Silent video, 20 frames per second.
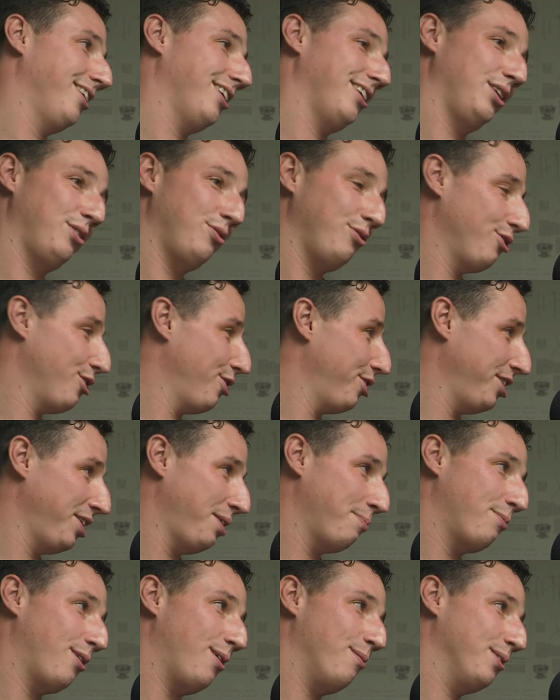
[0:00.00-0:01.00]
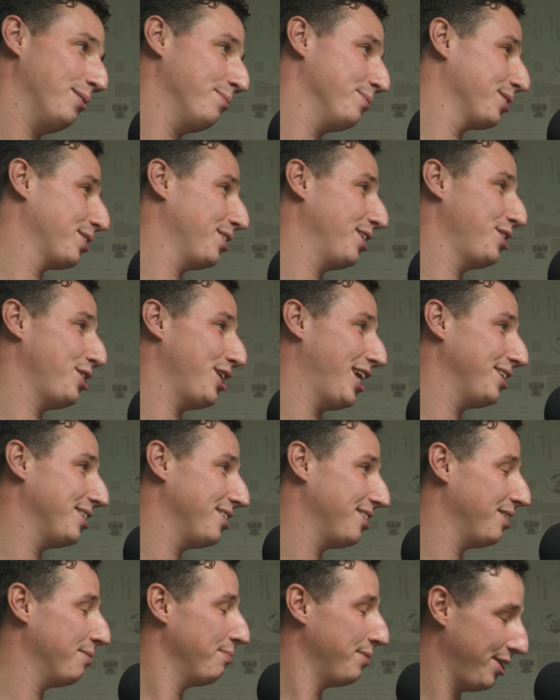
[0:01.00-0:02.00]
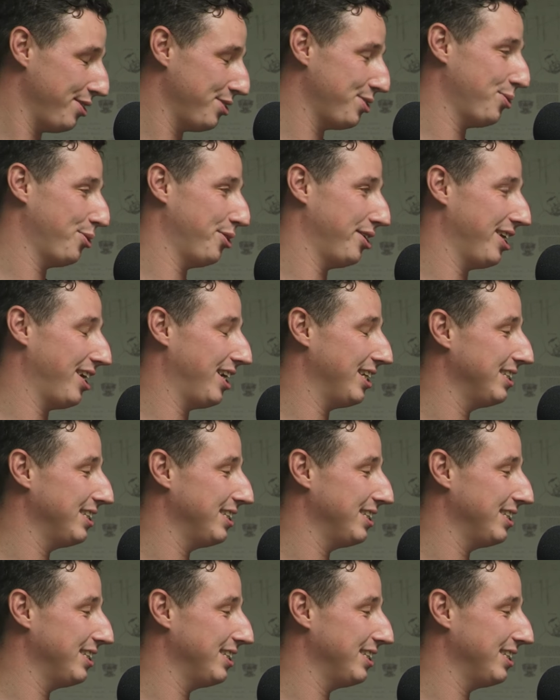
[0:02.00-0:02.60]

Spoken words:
And if you've got any problems, go chat to them, they'll sort it out.